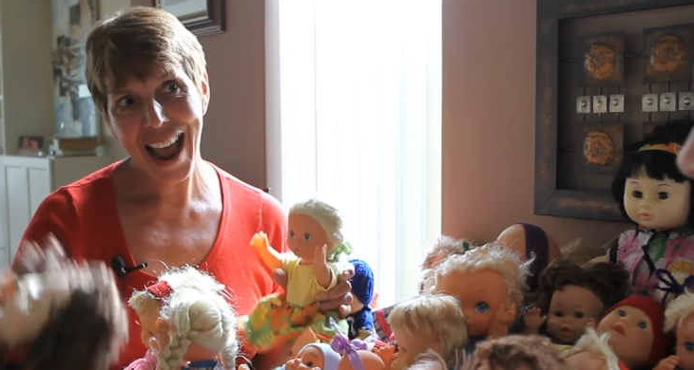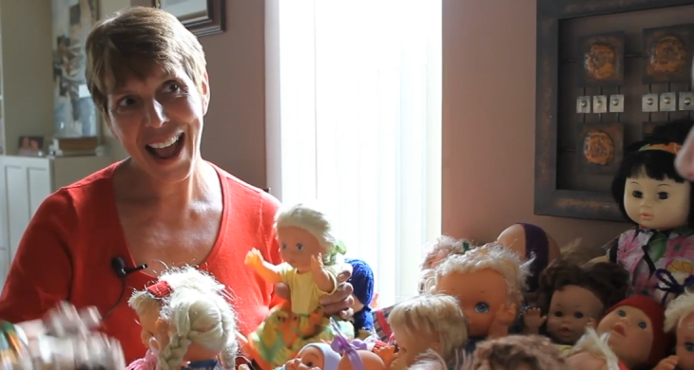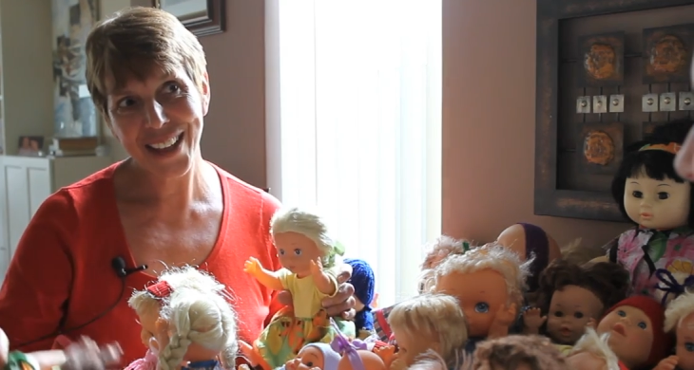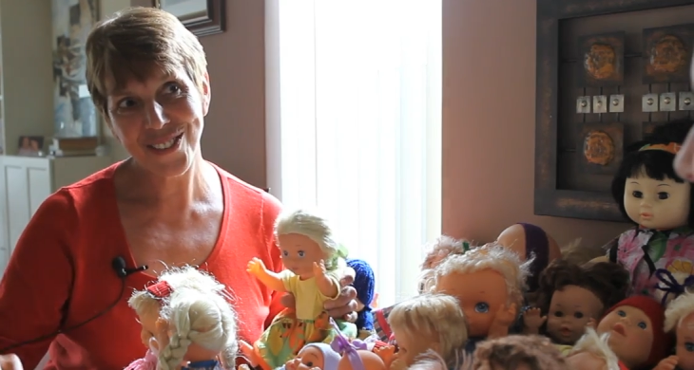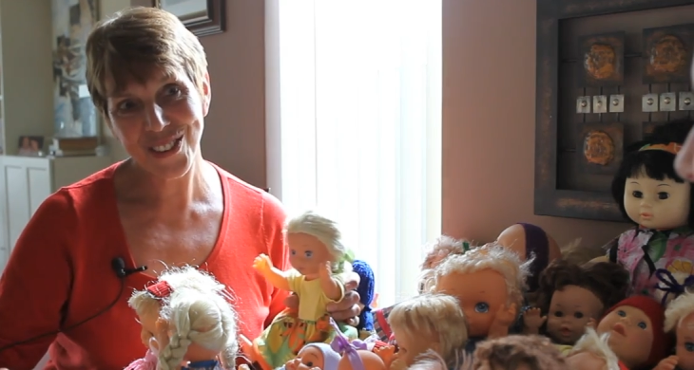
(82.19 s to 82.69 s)

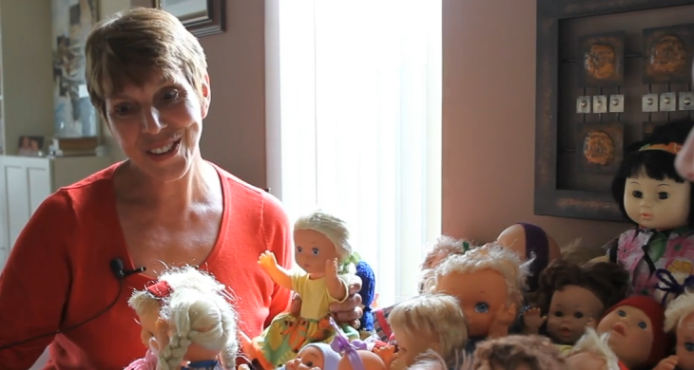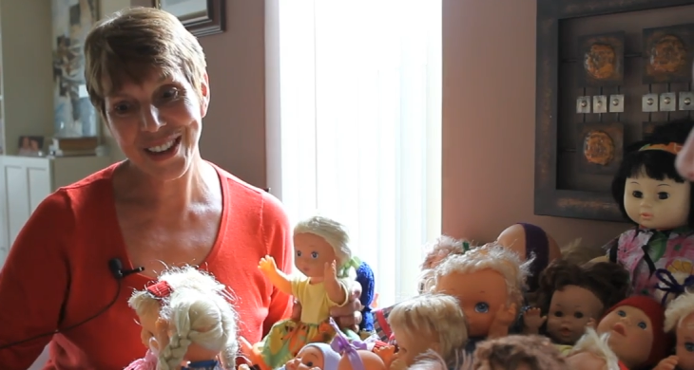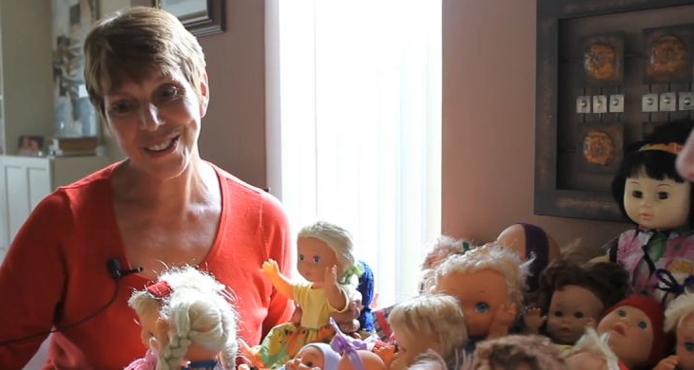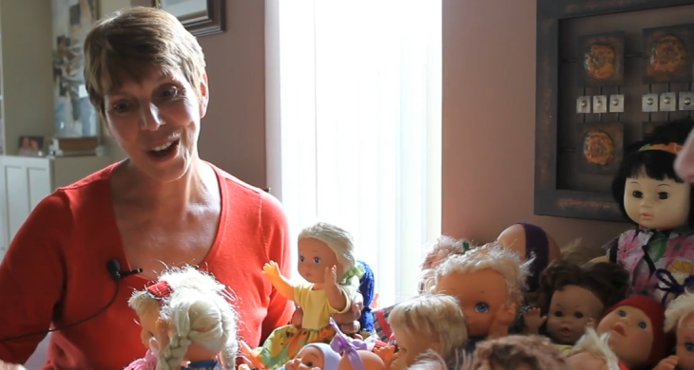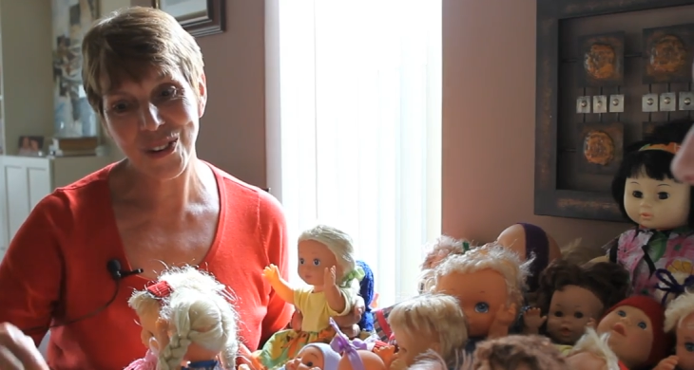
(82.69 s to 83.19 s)
Speaker 1: And so
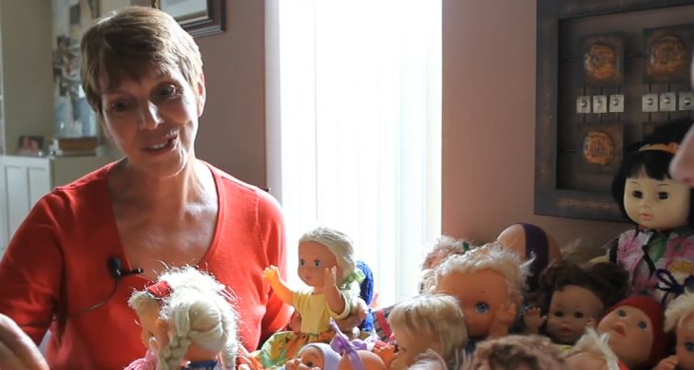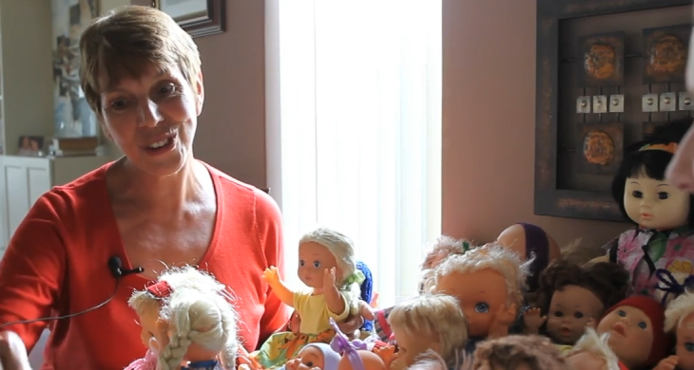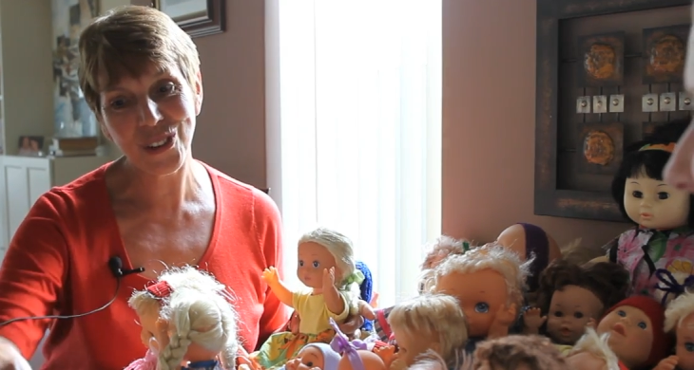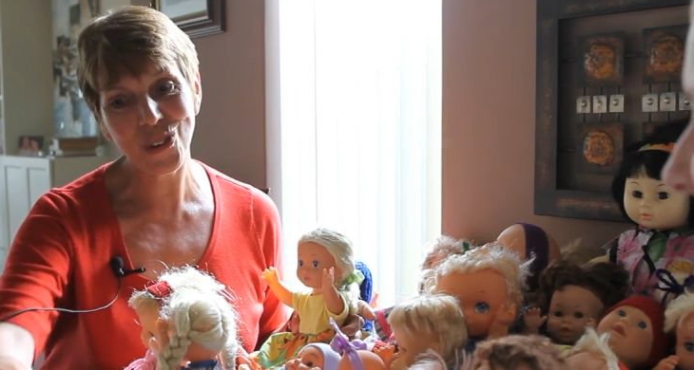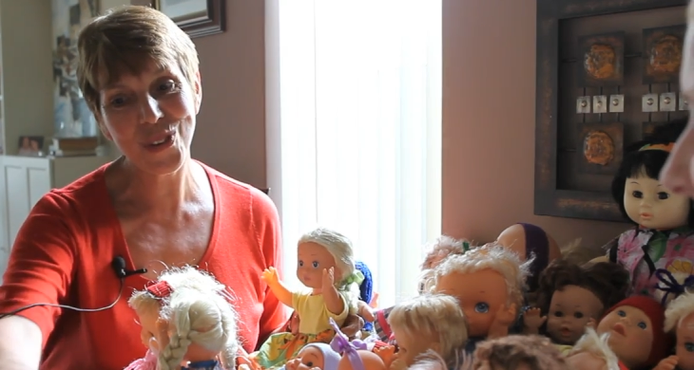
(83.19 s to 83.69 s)
that's how I
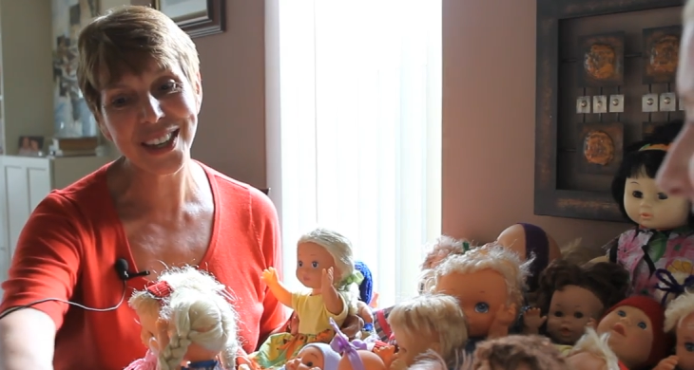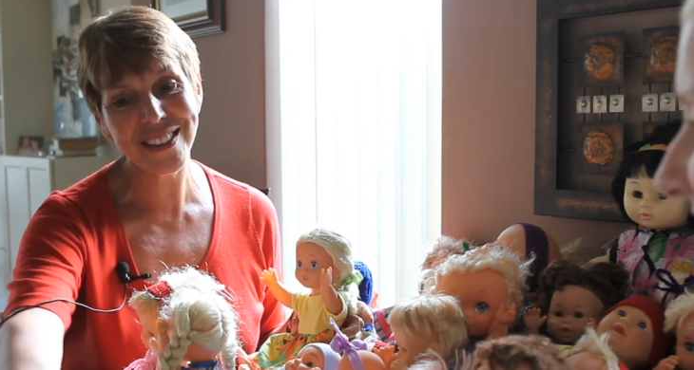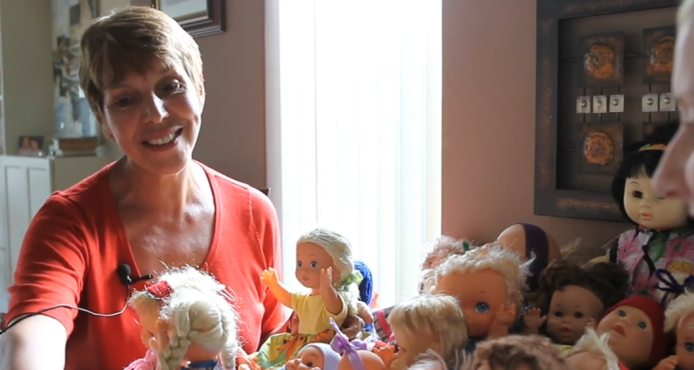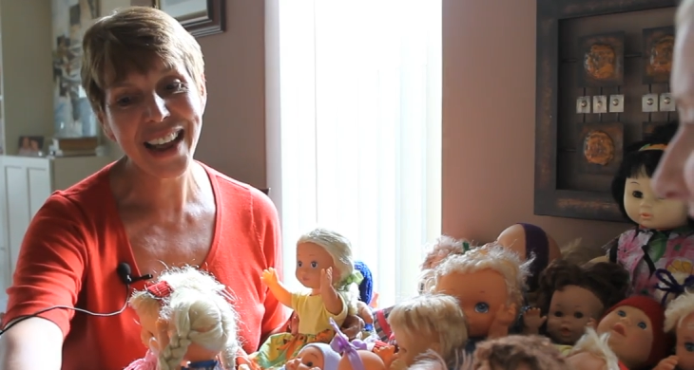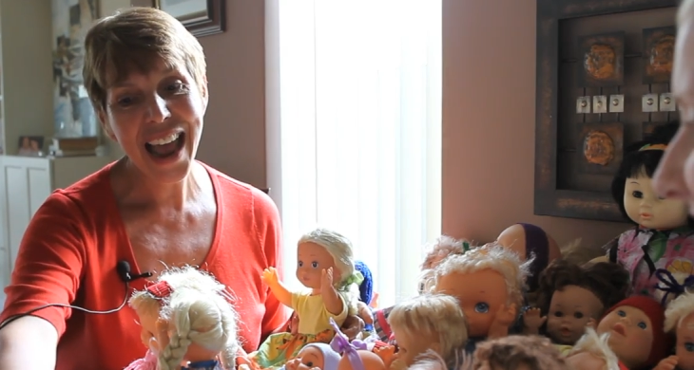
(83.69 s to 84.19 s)
start doing it.